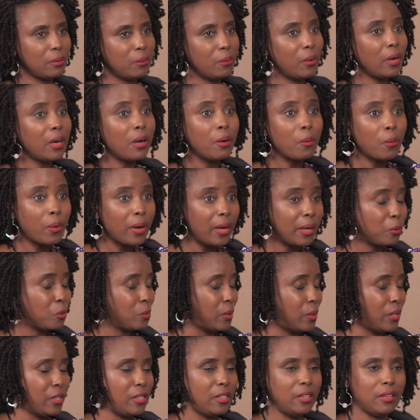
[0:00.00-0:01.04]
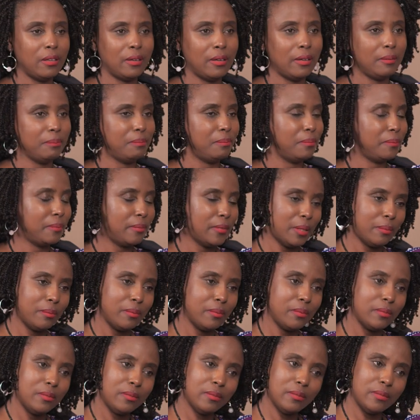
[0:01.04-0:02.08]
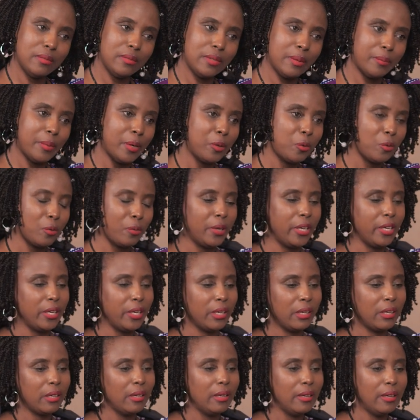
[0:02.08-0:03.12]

Where was I? I'm out of here.